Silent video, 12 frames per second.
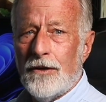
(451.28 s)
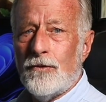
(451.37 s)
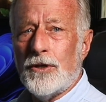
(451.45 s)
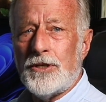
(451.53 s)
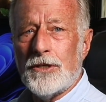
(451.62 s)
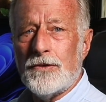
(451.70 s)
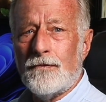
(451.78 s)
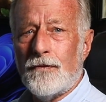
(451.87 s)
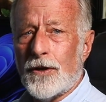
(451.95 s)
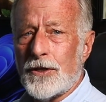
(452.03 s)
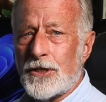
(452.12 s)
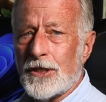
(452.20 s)
which is
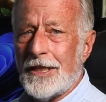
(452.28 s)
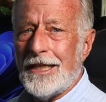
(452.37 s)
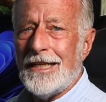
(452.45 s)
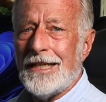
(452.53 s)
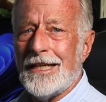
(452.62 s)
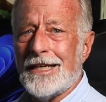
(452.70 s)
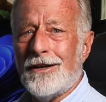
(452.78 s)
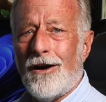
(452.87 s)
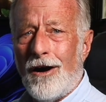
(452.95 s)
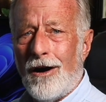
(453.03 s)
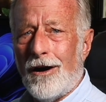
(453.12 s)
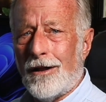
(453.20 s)
virtually in
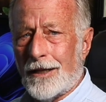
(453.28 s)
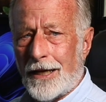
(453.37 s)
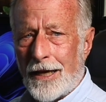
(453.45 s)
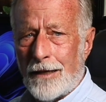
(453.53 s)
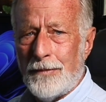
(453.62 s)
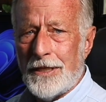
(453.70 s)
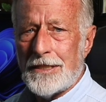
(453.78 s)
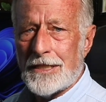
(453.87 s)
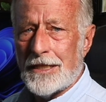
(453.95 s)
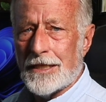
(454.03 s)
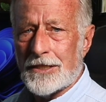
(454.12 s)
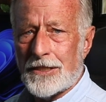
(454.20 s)
all
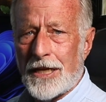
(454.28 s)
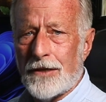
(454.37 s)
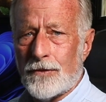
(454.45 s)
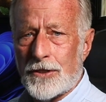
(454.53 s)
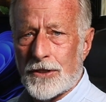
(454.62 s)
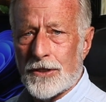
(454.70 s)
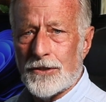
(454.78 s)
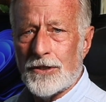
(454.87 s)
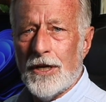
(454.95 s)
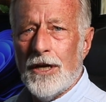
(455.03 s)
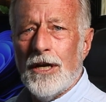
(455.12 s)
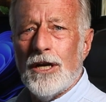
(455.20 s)
ABC
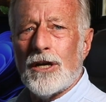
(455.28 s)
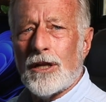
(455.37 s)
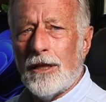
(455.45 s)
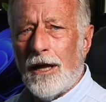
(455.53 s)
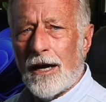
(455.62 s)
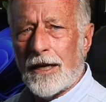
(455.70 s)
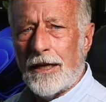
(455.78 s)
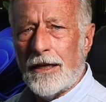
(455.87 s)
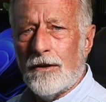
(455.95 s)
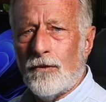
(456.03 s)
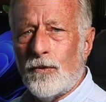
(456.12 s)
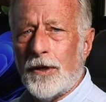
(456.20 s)
extinguishers,
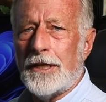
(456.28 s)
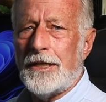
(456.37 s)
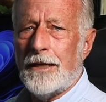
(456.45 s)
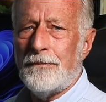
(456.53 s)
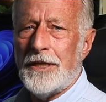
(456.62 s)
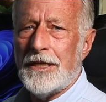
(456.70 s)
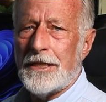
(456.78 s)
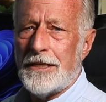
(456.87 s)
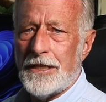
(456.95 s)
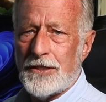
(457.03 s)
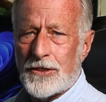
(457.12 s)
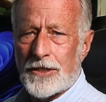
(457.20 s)
clogging when attempting to
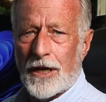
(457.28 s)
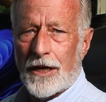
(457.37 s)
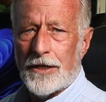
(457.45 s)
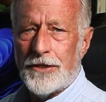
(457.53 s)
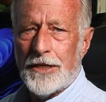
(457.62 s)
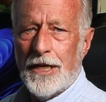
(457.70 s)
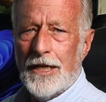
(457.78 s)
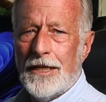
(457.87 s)
discharge.